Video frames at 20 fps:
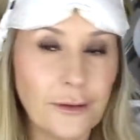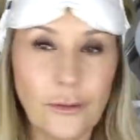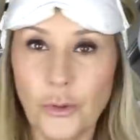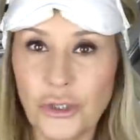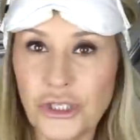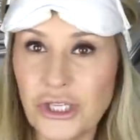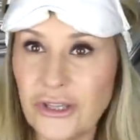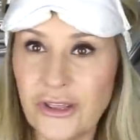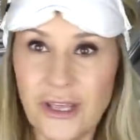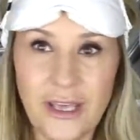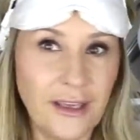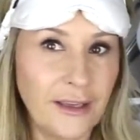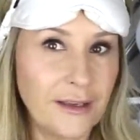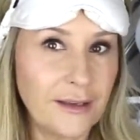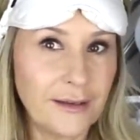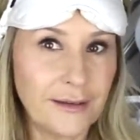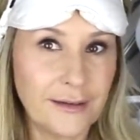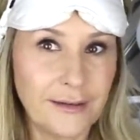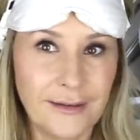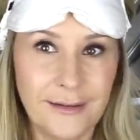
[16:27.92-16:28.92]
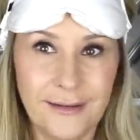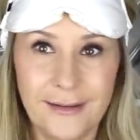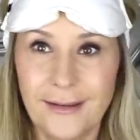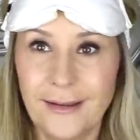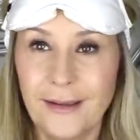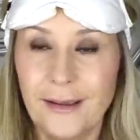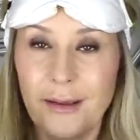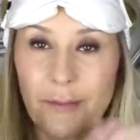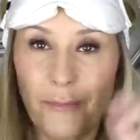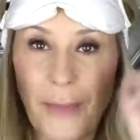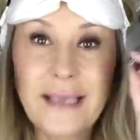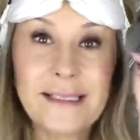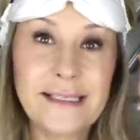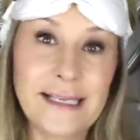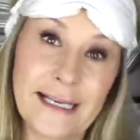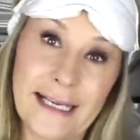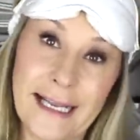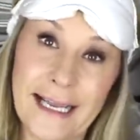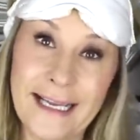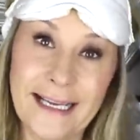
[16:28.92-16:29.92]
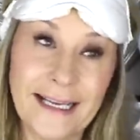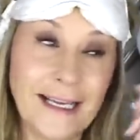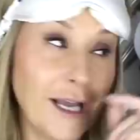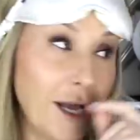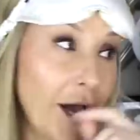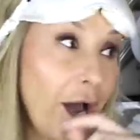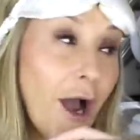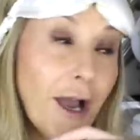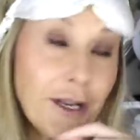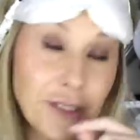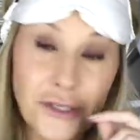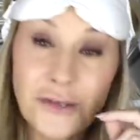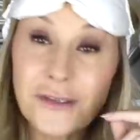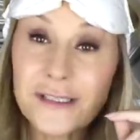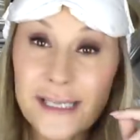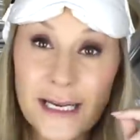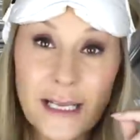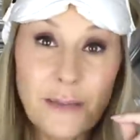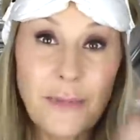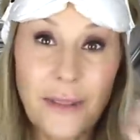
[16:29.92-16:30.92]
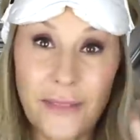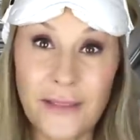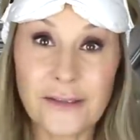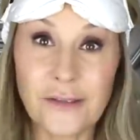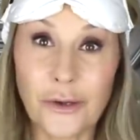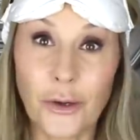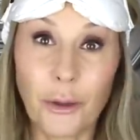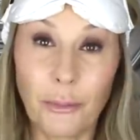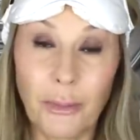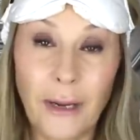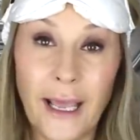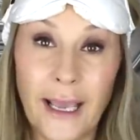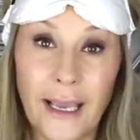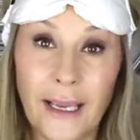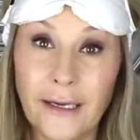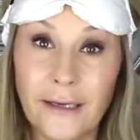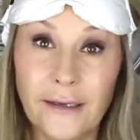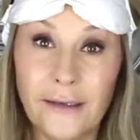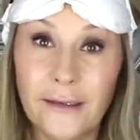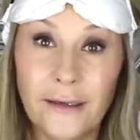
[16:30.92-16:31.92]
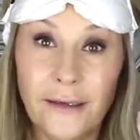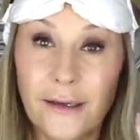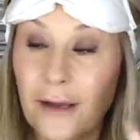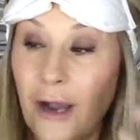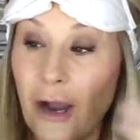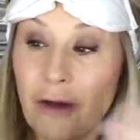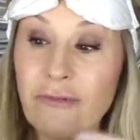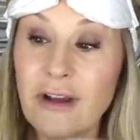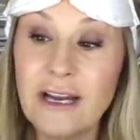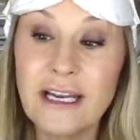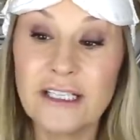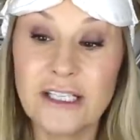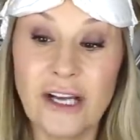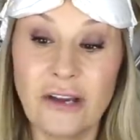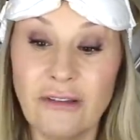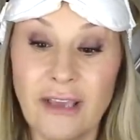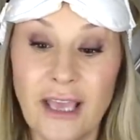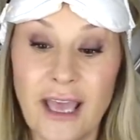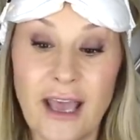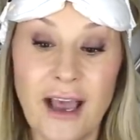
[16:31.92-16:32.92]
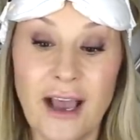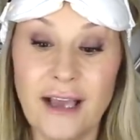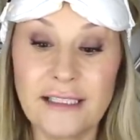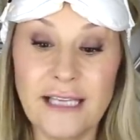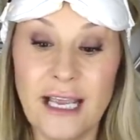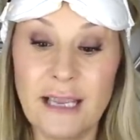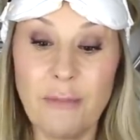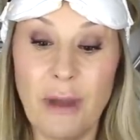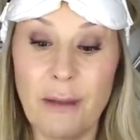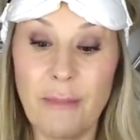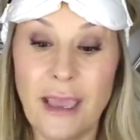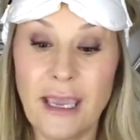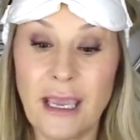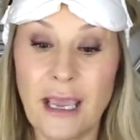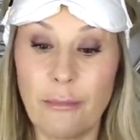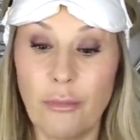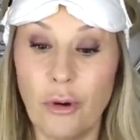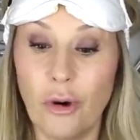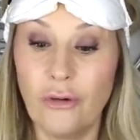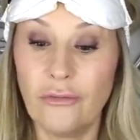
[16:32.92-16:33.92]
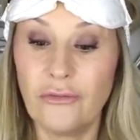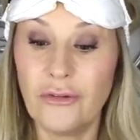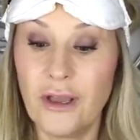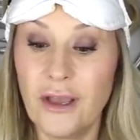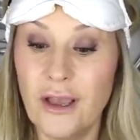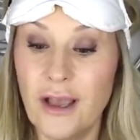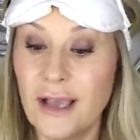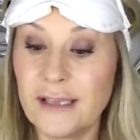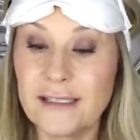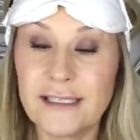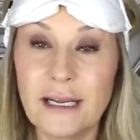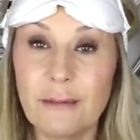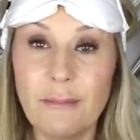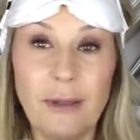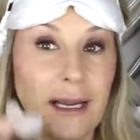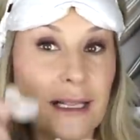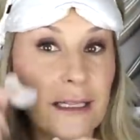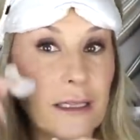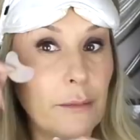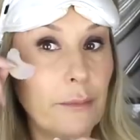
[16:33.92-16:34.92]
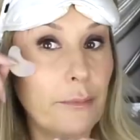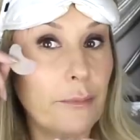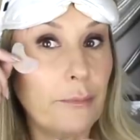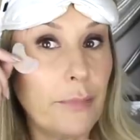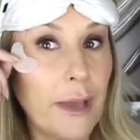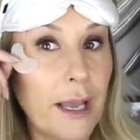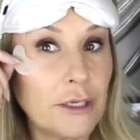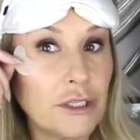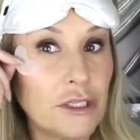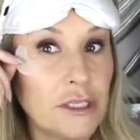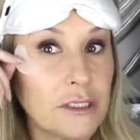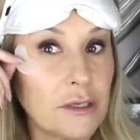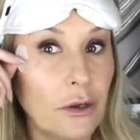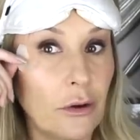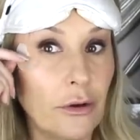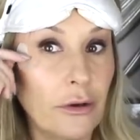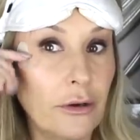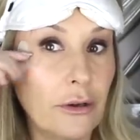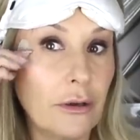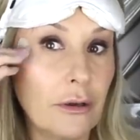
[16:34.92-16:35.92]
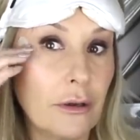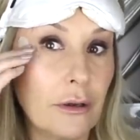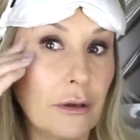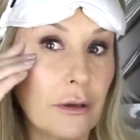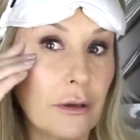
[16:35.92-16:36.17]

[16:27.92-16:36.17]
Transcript: what do you think? Basically, I do sleep in this on a plane. I really don't care. I take my makeup off, I stick my little patches on,